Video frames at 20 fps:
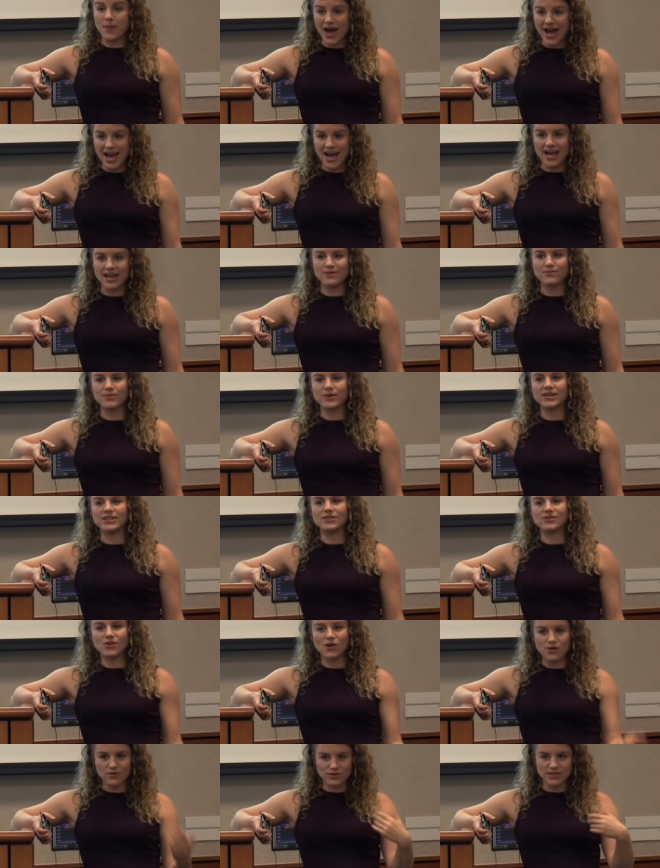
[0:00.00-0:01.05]
bad, but
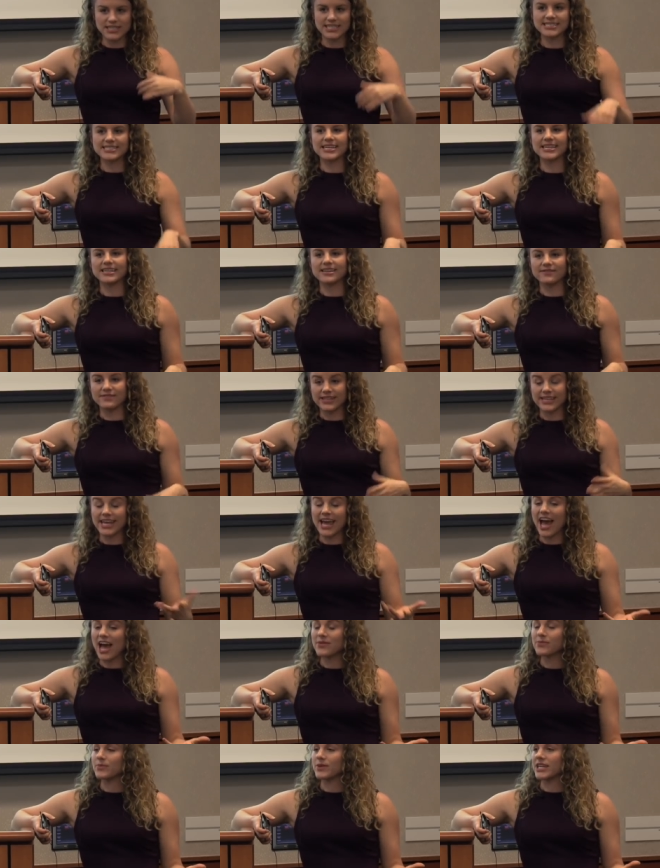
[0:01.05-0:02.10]
over intake of it
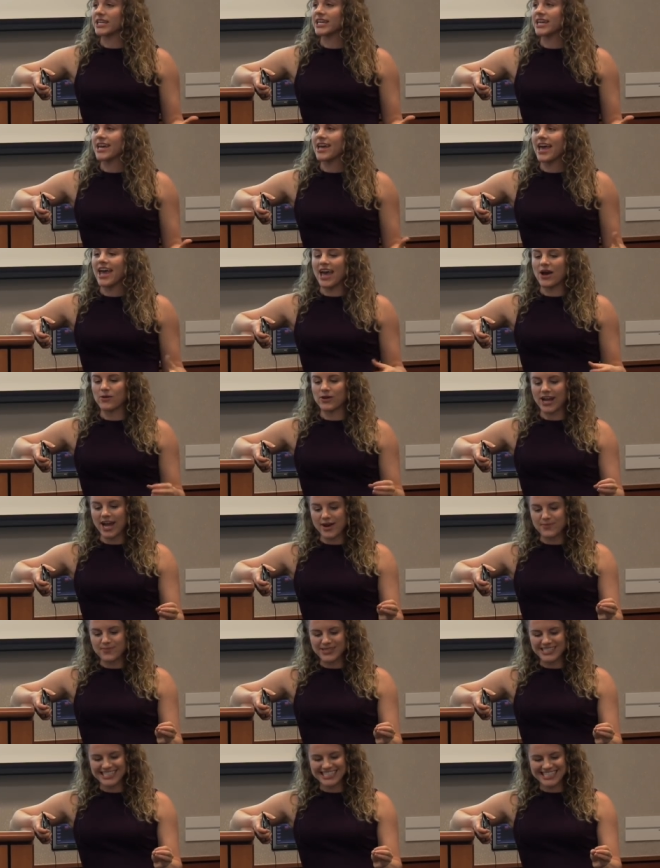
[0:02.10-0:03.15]
can be. And what
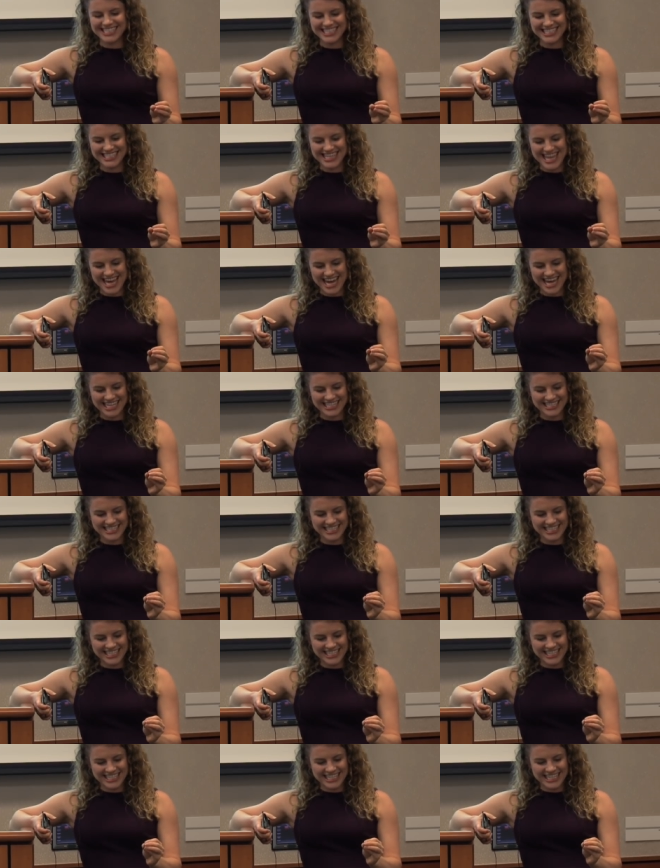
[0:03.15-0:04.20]
happens is that
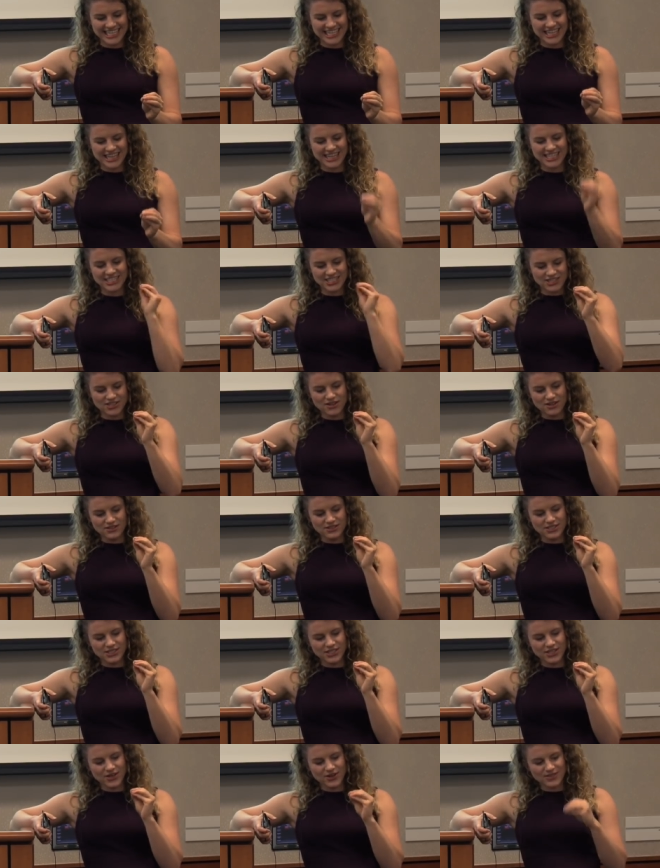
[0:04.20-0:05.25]
the
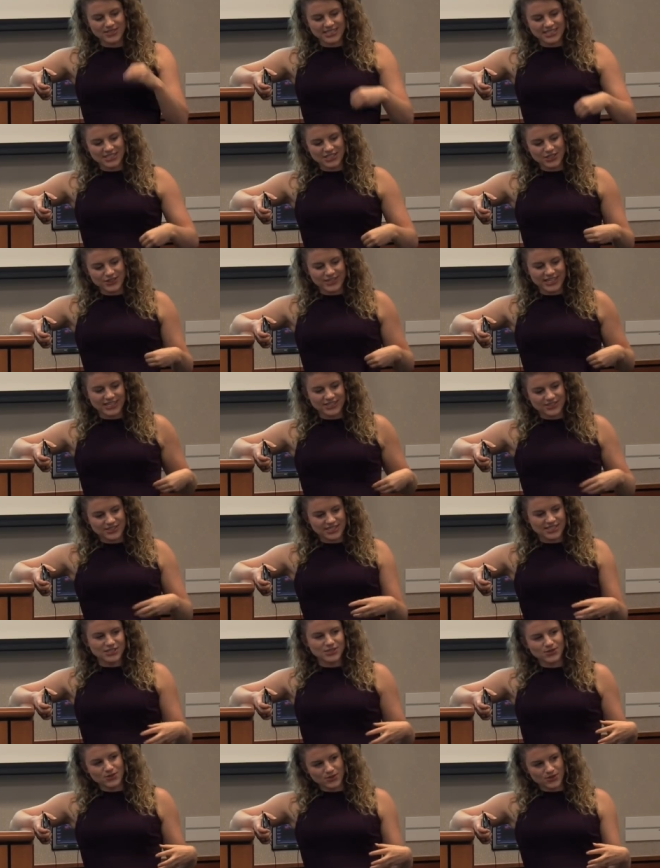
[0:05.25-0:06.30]
salt goes into your
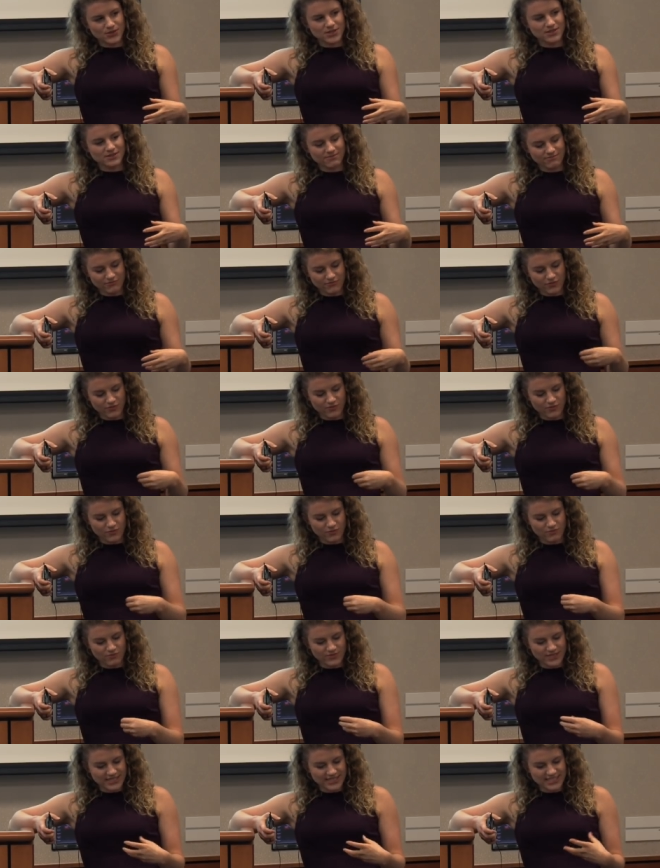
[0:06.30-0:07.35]
interstitial
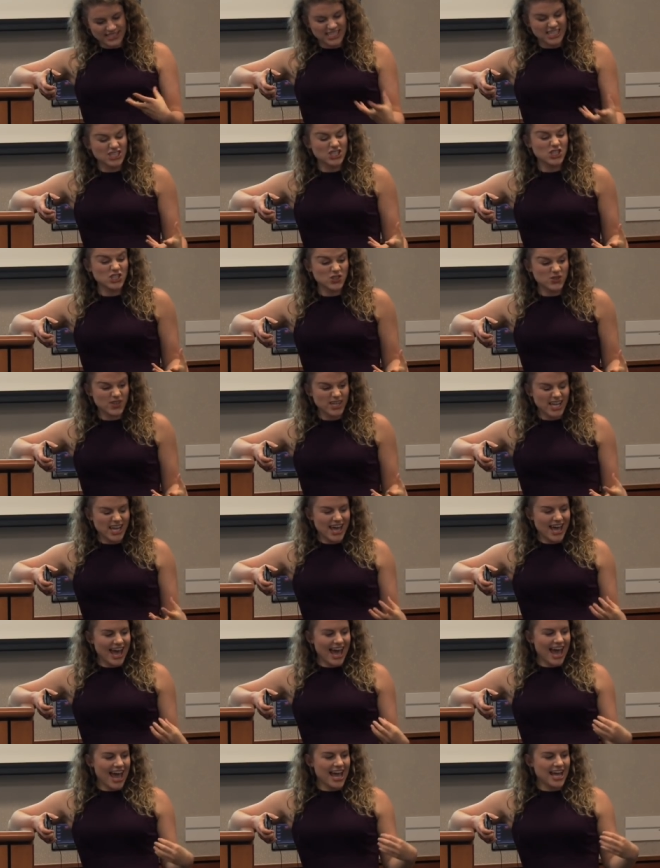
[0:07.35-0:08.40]
tissue
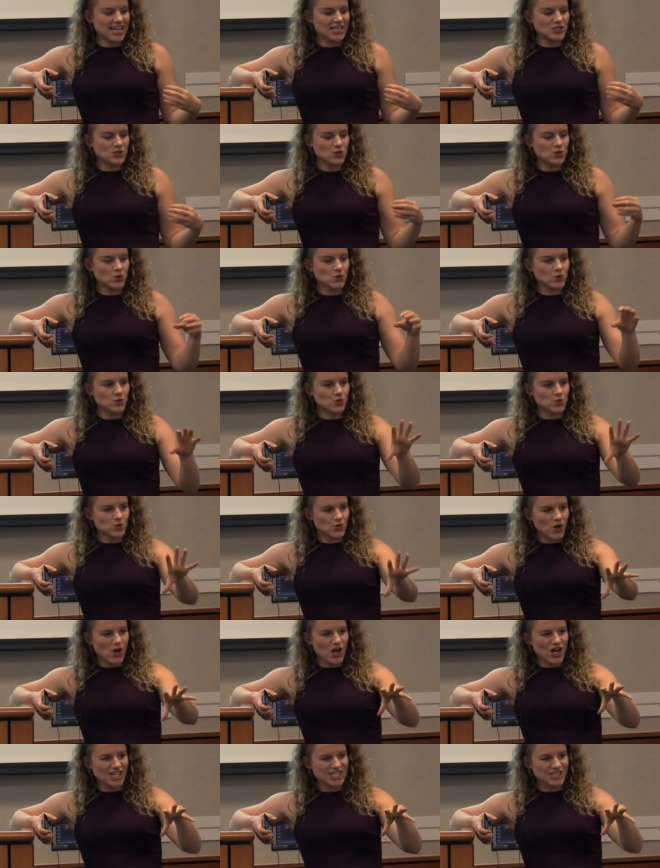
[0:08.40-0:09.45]
and
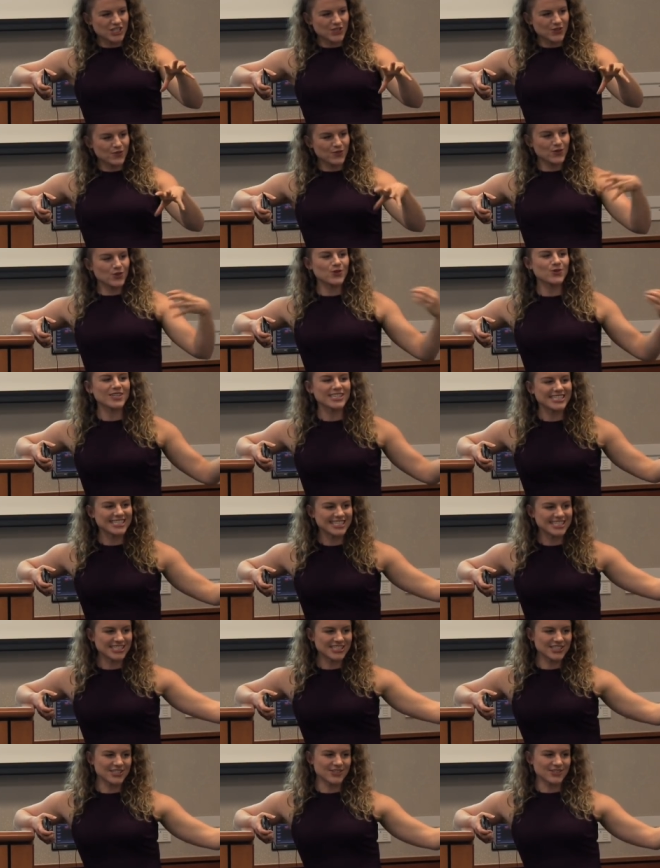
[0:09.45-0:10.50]
draws fluid
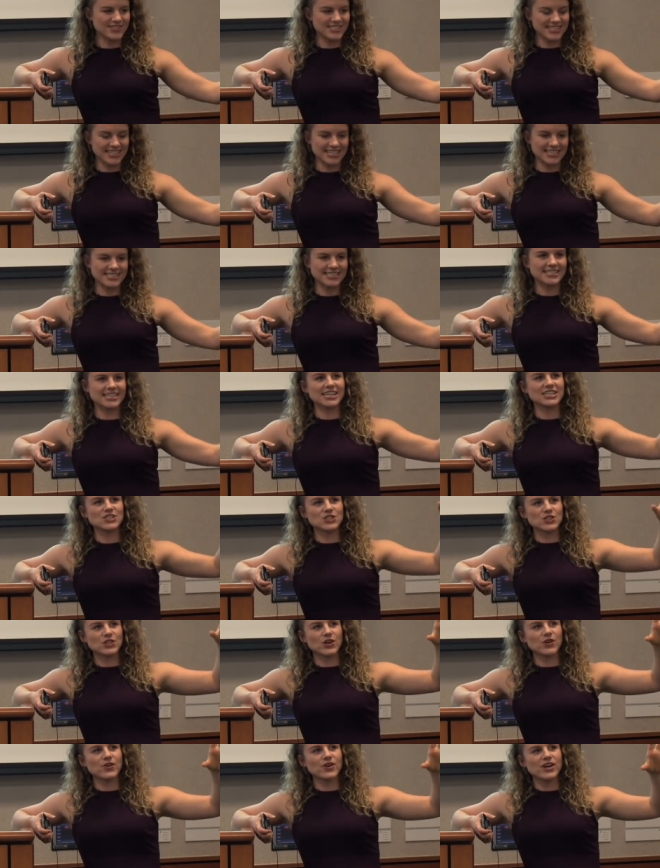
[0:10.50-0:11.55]
into those states. And
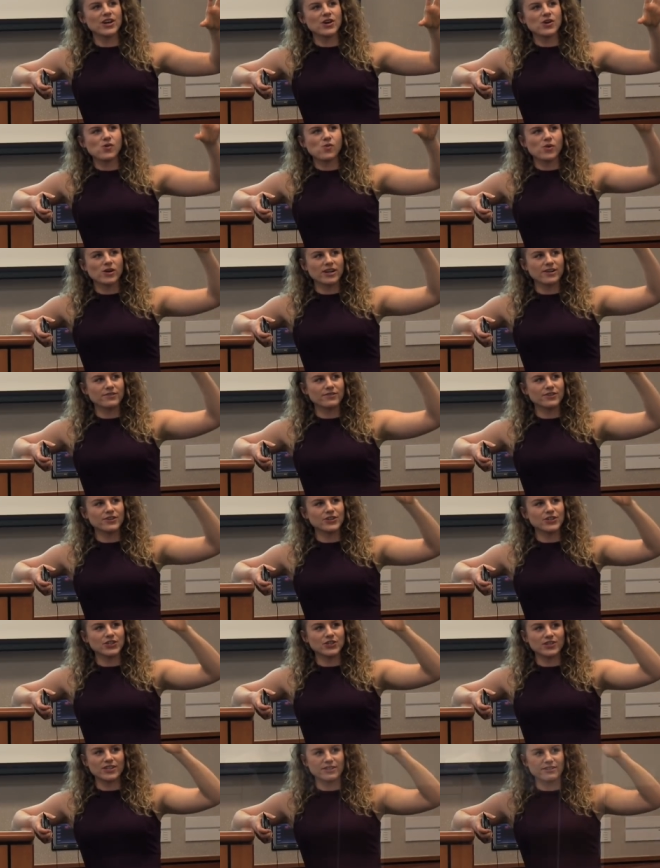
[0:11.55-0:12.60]
so whenever
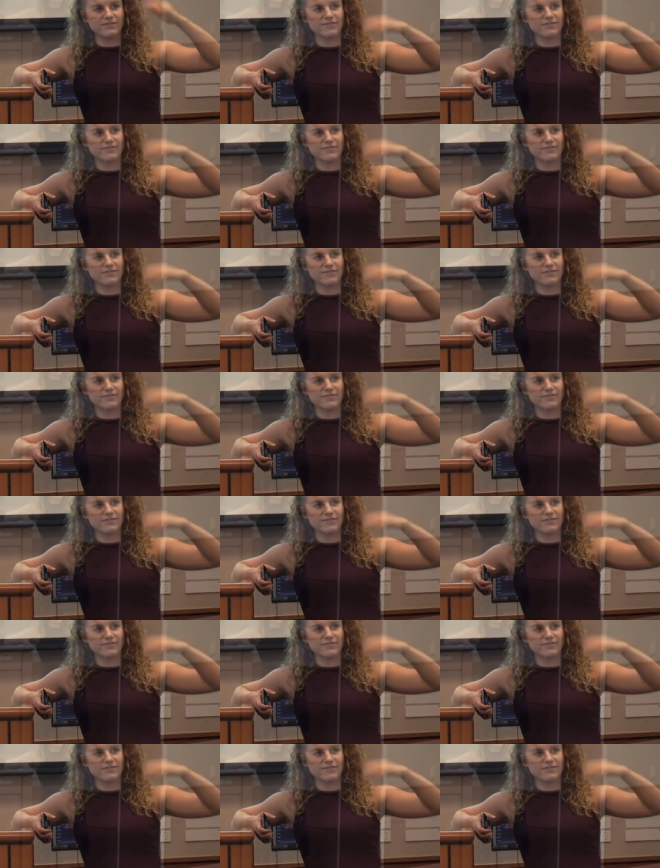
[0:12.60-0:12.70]
you're in a